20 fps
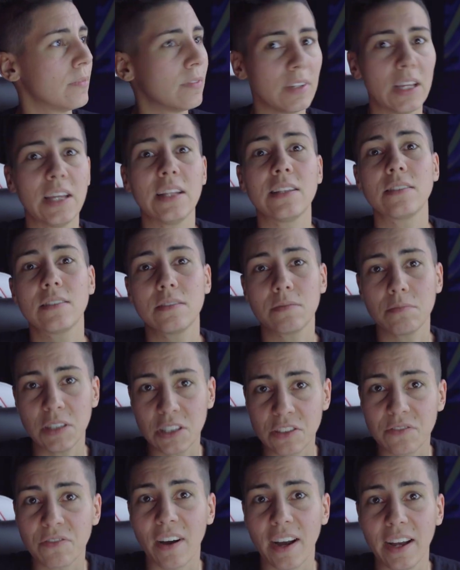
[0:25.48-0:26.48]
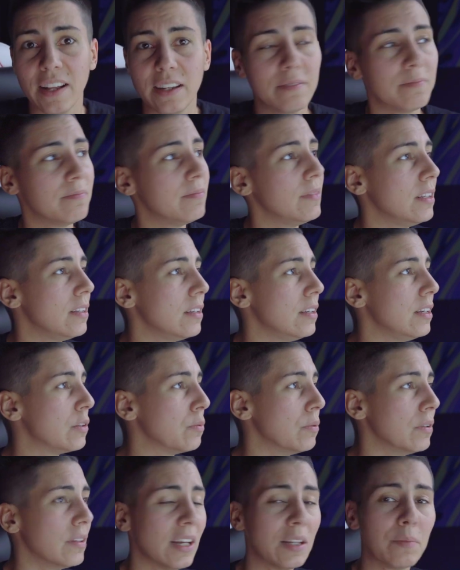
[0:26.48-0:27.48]
it's, it's fine. It
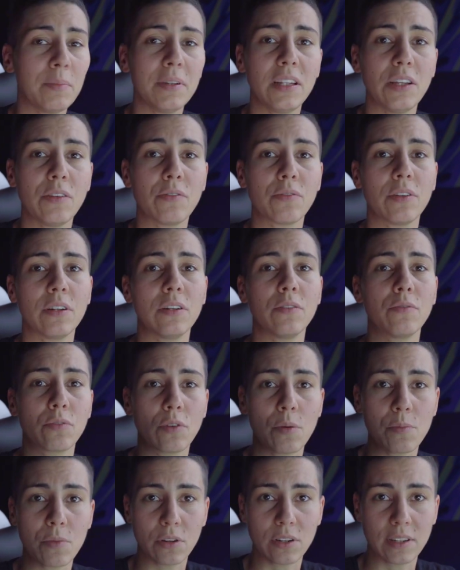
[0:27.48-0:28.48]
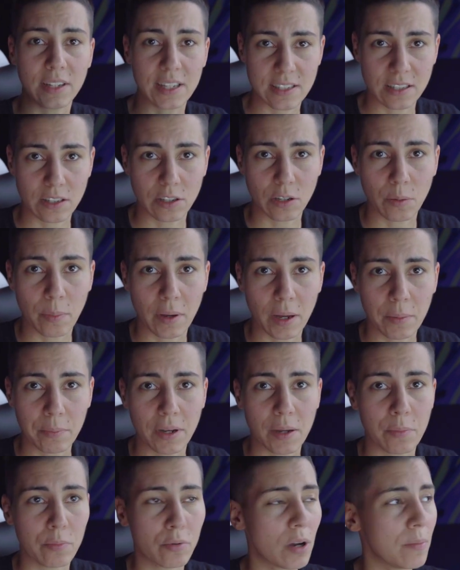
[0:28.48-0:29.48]
will not be different from your desktop app,
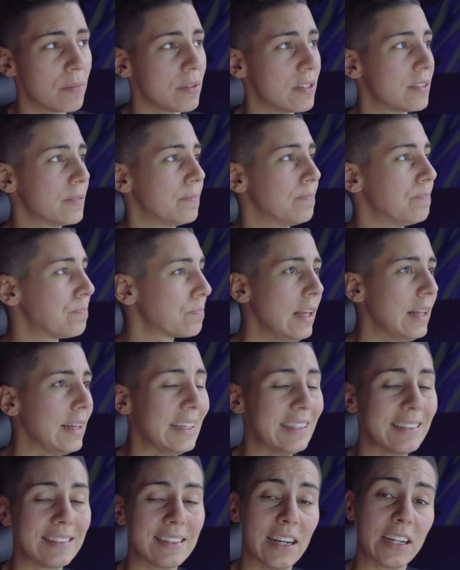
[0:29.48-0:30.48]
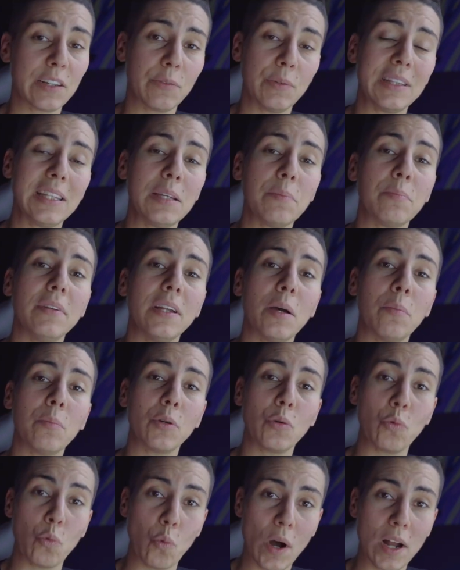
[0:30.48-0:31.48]
I promise. Let's start with tip
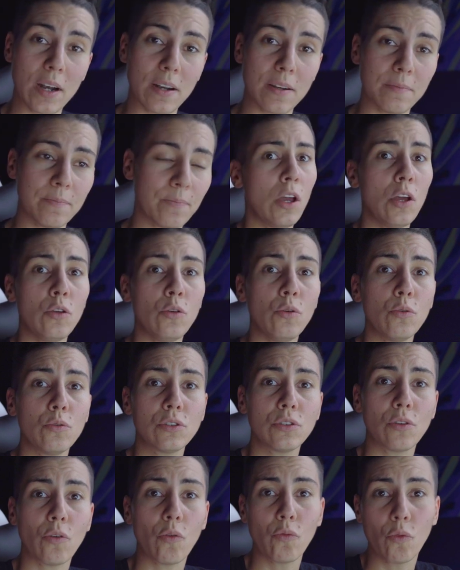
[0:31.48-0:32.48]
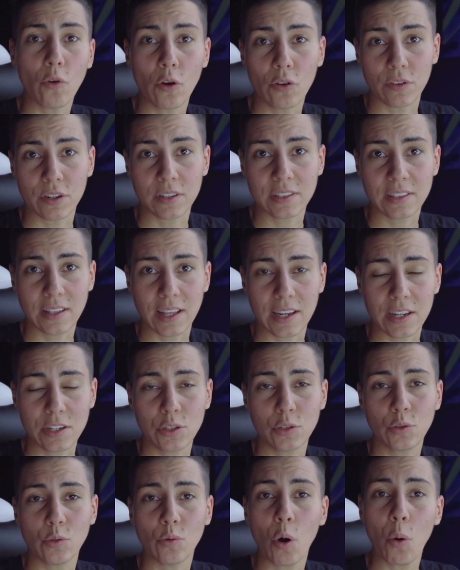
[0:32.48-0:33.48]
number one. Use forward
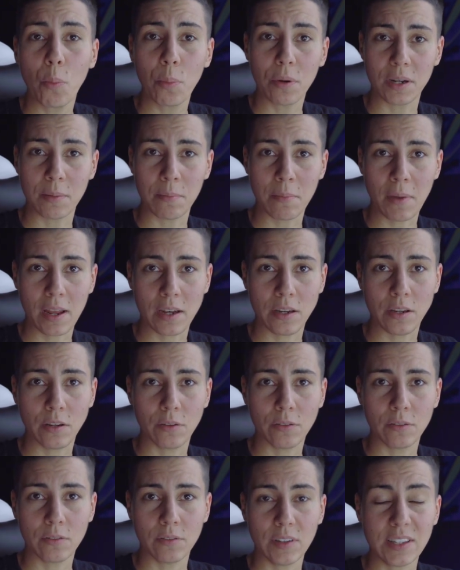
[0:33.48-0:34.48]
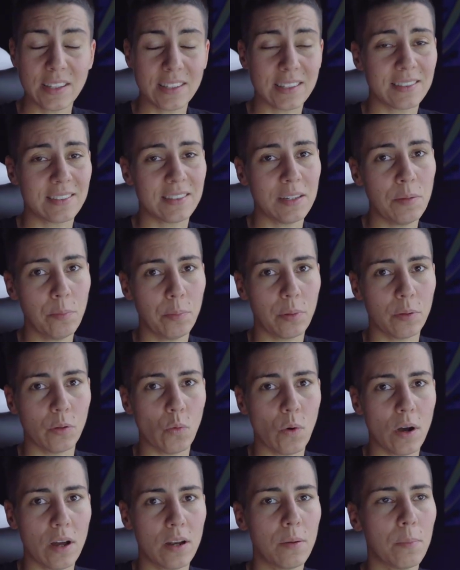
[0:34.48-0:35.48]
slash to open a menu. It's a simple
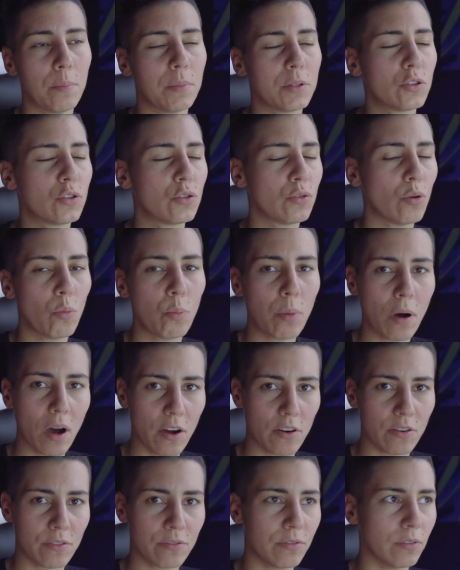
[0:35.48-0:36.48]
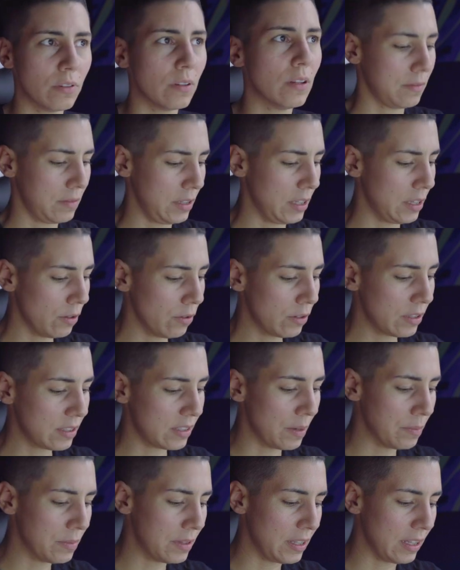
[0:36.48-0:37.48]
one, but so powerful. It looks
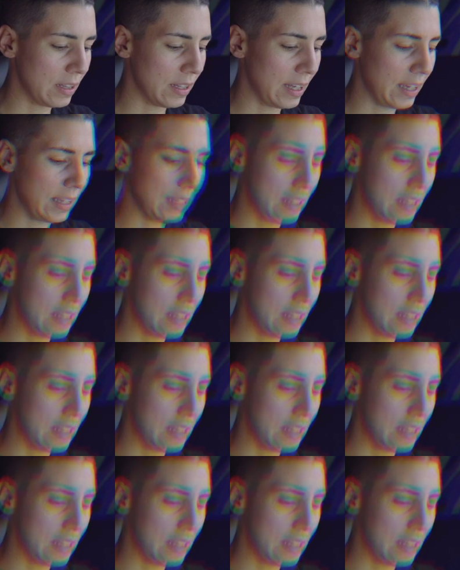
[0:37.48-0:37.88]
something like